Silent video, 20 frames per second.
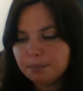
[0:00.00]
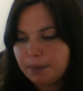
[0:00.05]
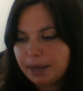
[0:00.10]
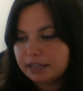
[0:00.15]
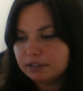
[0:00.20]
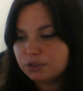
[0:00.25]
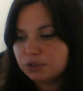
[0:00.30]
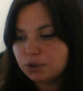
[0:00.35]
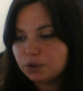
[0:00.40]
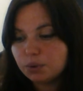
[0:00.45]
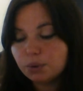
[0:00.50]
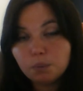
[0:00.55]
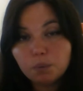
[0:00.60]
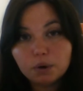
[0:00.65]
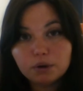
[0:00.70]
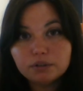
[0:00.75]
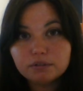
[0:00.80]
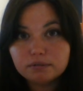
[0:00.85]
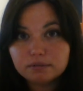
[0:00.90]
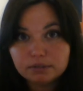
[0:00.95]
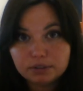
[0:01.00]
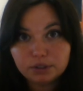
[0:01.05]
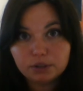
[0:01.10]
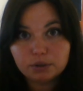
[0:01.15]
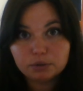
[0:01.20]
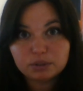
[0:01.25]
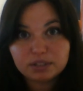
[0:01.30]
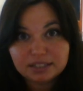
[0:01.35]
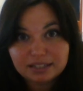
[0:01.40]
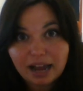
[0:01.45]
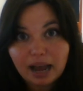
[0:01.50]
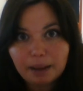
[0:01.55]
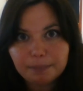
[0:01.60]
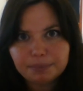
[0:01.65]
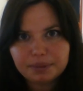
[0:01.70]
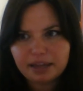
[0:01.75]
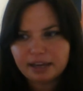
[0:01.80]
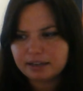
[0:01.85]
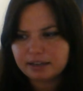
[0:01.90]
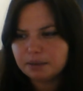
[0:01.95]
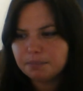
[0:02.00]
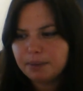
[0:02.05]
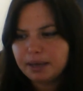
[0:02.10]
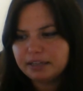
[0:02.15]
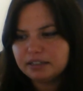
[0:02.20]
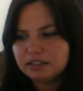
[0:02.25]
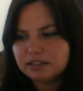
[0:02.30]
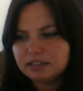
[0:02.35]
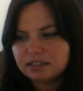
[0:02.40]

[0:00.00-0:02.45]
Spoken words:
So the word, stop, that command itself